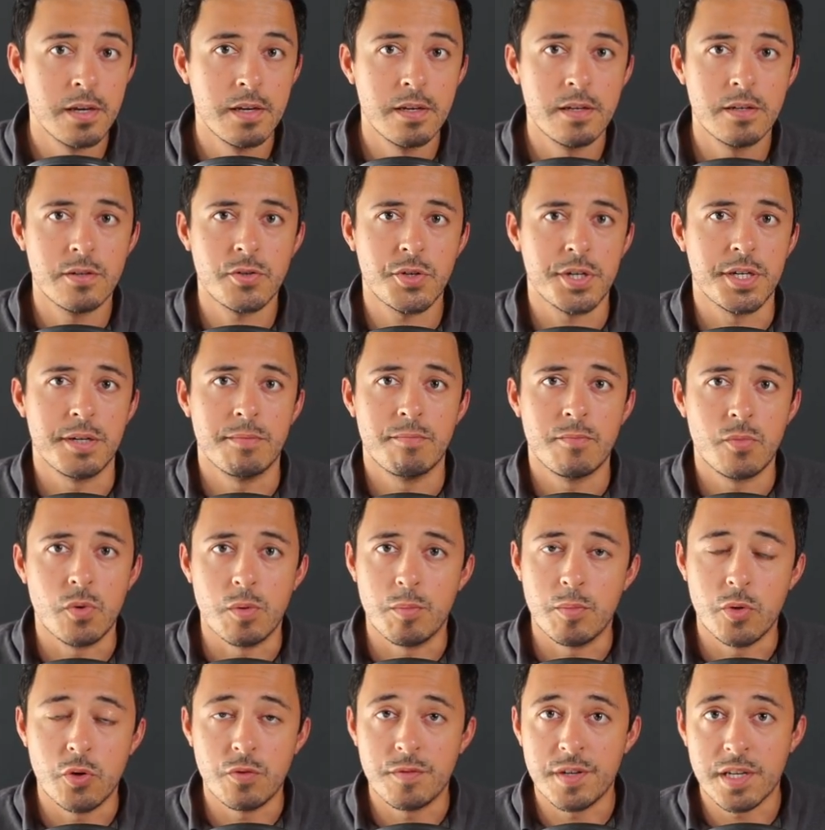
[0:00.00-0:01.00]
Okay,
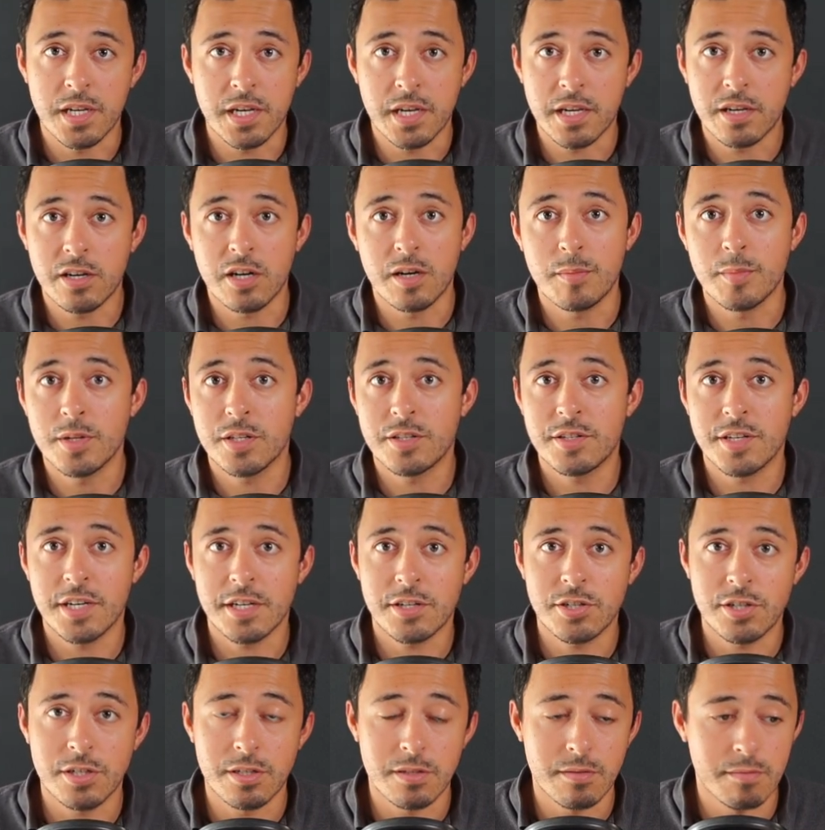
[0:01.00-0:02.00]
removing a comment
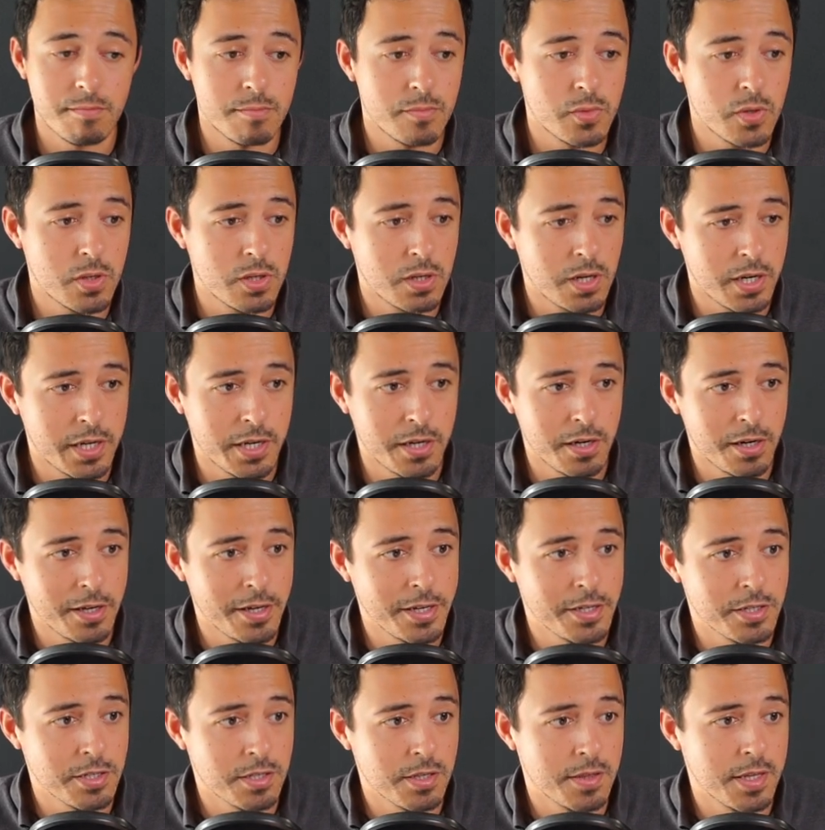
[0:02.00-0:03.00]
section clearly
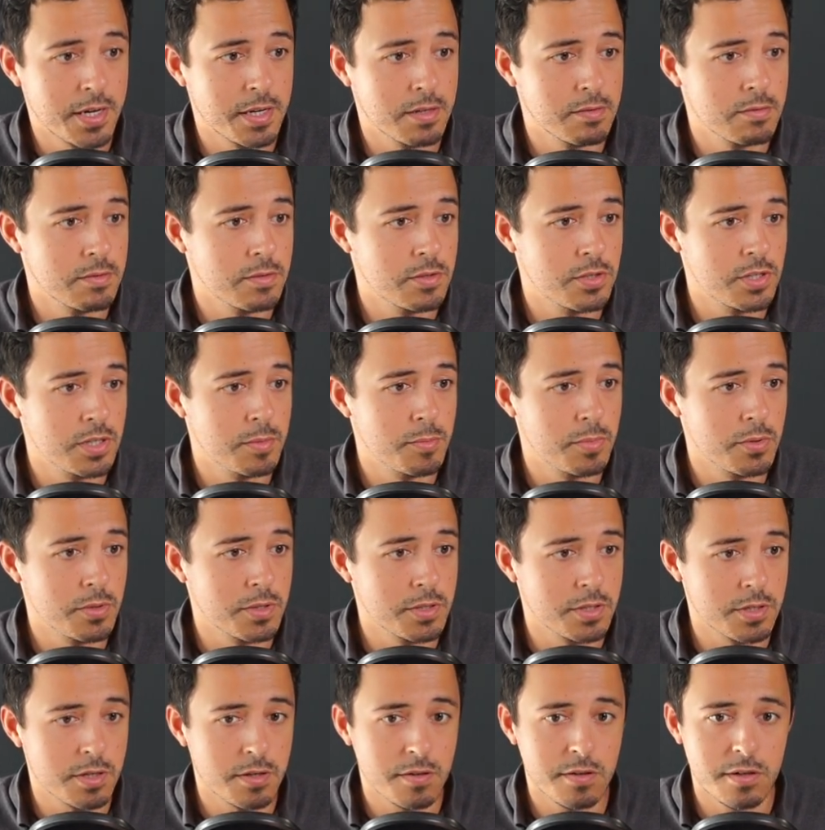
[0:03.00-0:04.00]
isn't that simple as
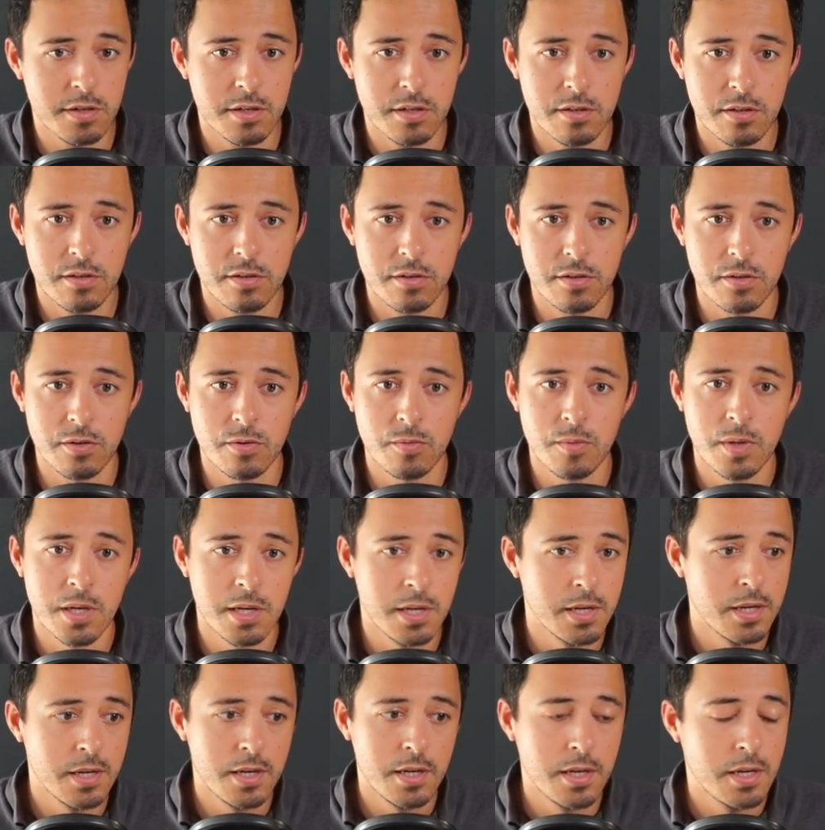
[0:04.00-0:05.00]
I thought, so
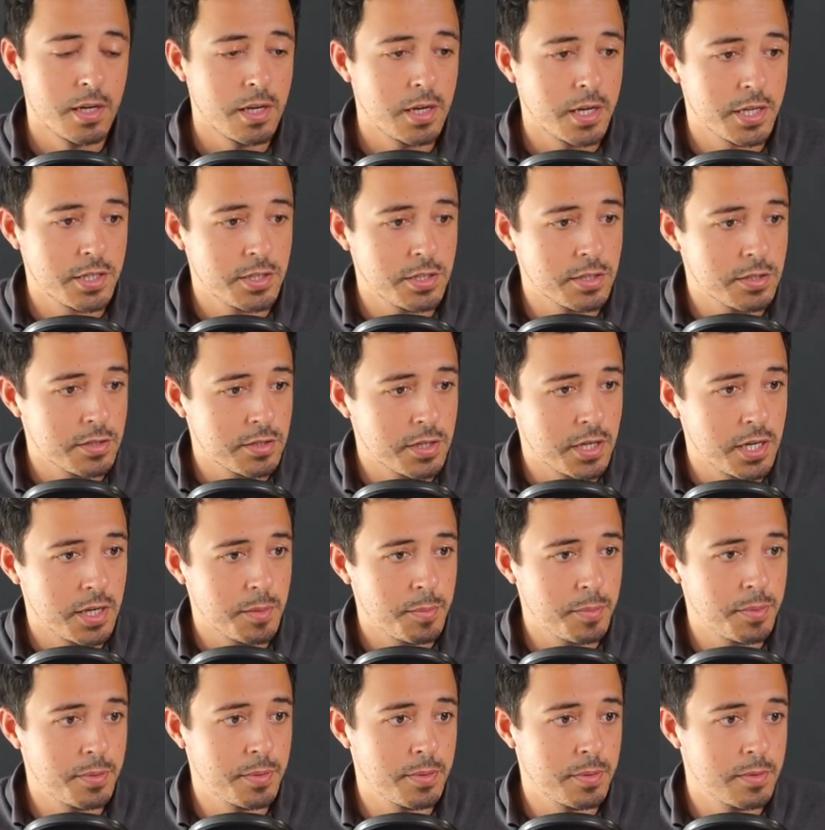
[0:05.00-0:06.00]
let's just skip
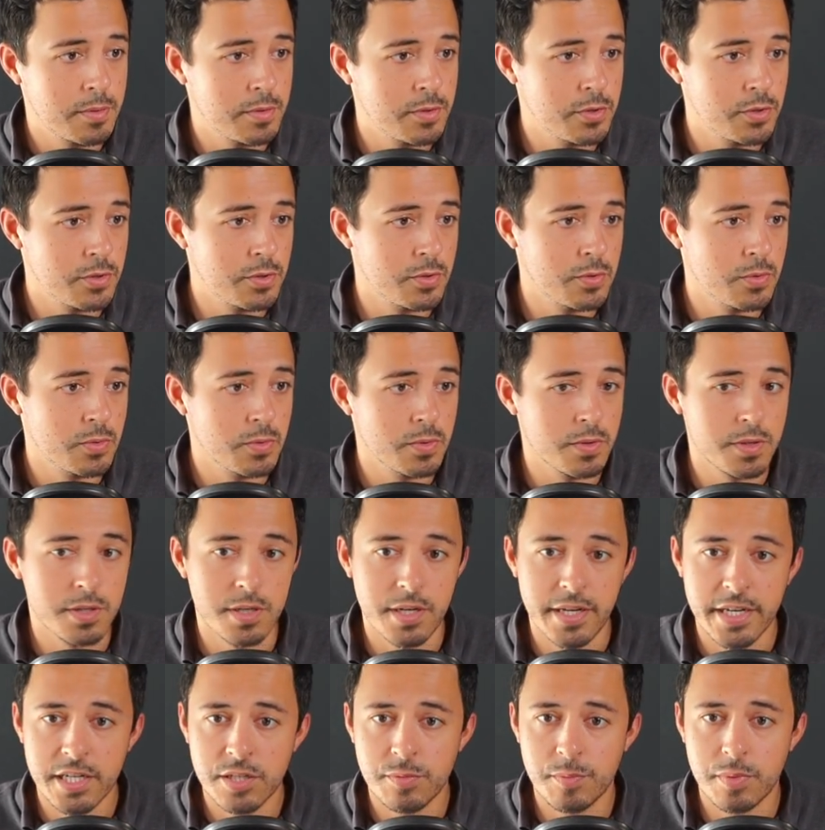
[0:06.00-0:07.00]
to the
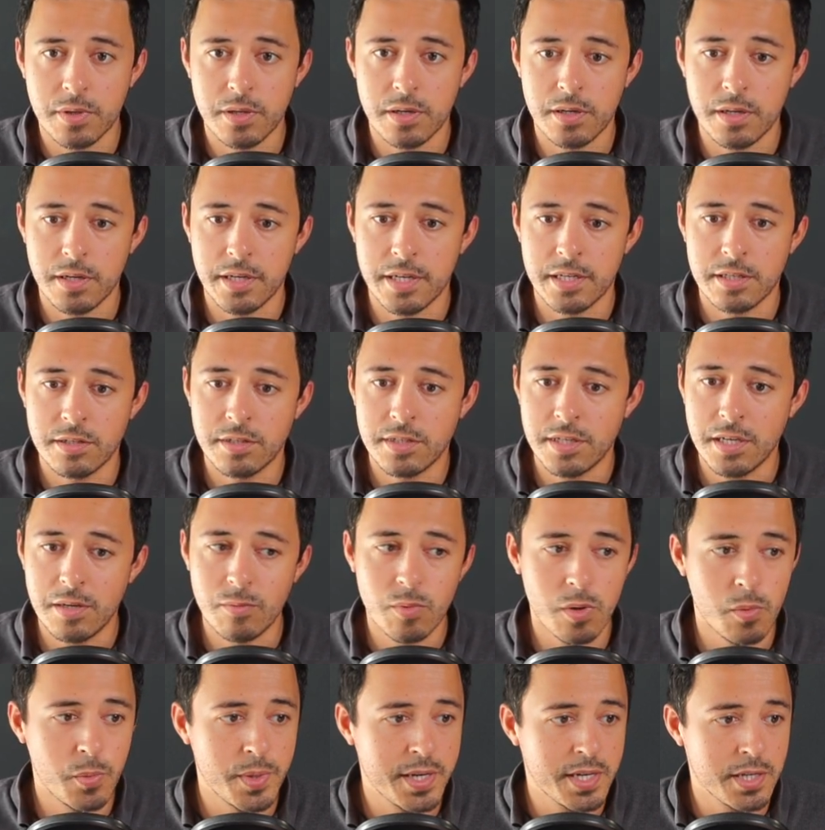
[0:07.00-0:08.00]
next part and see what
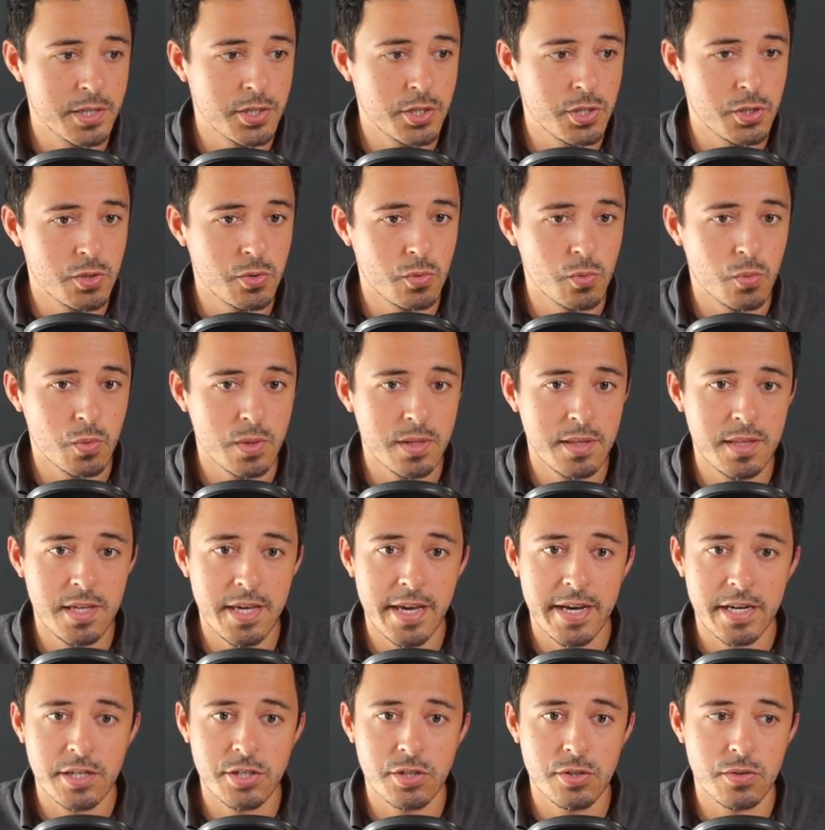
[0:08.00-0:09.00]
we can do with the
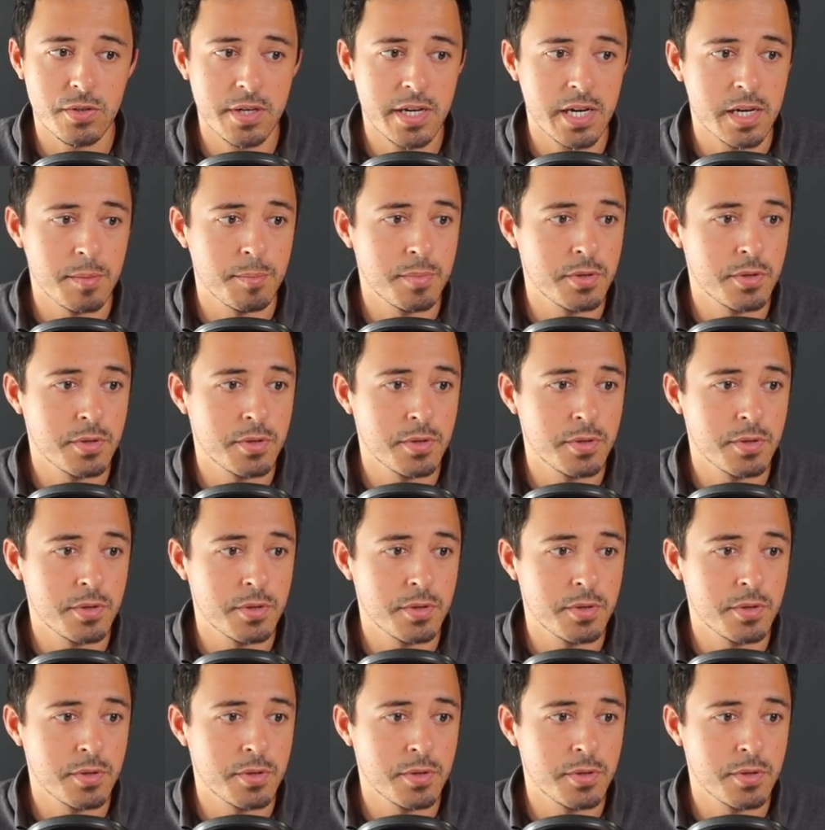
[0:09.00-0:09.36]
actual app.